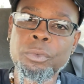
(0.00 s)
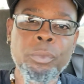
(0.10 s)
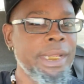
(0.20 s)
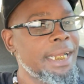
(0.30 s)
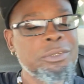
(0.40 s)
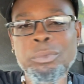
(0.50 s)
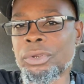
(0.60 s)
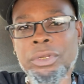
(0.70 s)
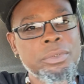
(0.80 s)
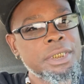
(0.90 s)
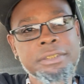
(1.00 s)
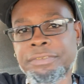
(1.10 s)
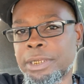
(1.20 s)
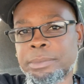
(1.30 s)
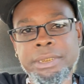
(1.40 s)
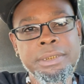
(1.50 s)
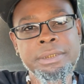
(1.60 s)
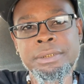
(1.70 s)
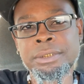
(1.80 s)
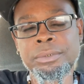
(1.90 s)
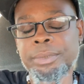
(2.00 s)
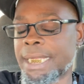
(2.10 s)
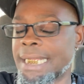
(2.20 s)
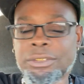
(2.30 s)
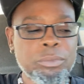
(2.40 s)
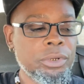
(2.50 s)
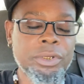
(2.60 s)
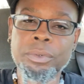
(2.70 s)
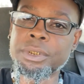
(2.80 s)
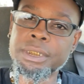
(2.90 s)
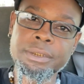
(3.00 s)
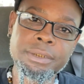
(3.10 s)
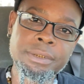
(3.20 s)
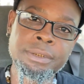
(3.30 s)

We got to work on us, family. We got to work on us.